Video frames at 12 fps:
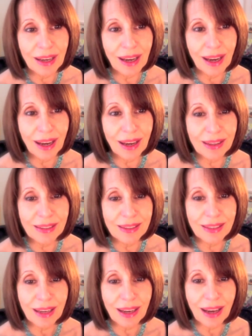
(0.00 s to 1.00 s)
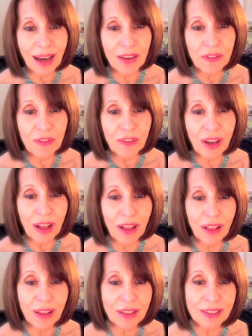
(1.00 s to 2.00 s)
And uh, I
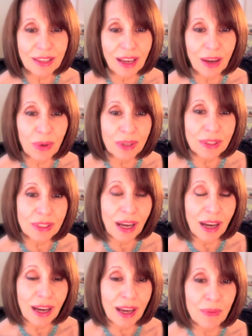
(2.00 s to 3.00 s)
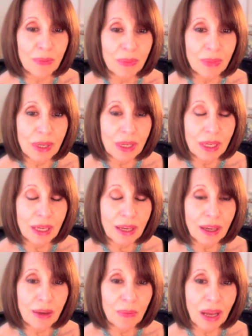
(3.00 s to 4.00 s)
felt at one time
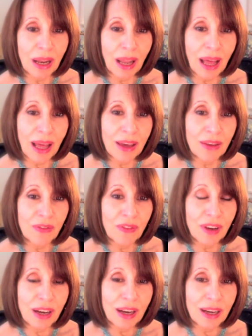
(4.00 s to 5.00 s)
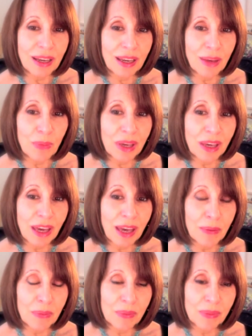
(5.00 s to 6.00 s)
in my life, it
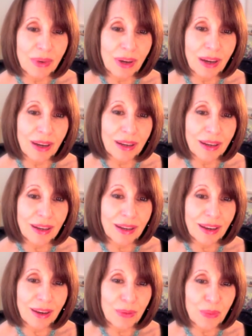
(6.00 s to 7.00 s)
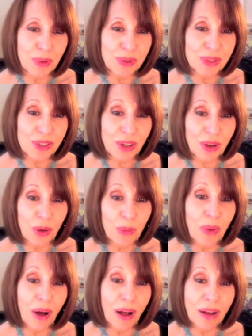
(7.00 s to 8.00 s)
became almost a
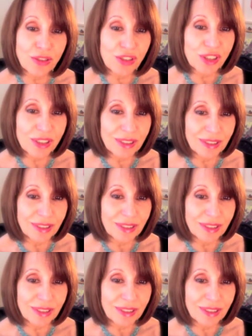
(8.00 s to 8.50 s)
compulsion